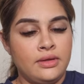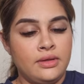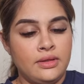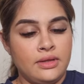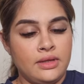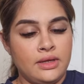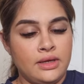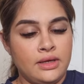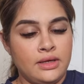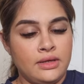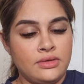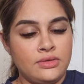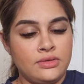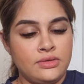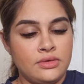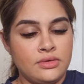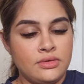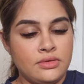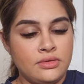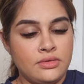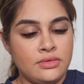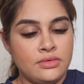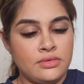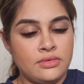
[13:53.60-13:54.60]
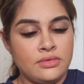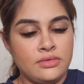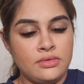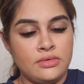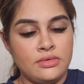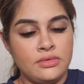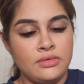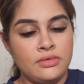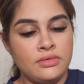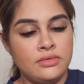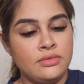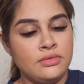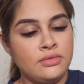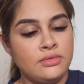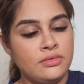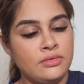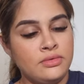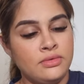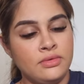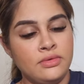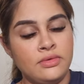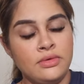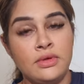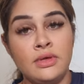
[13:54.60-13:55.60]
like so
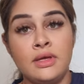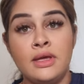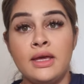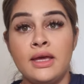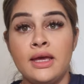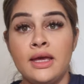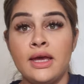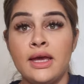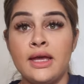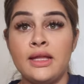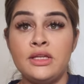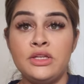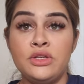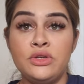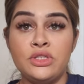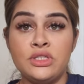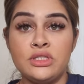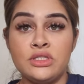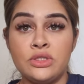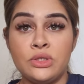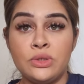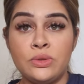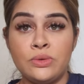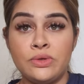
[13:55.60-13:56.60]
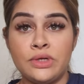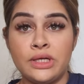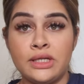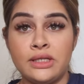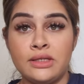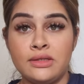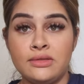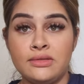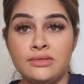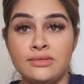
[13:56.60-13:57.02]
and you just store it.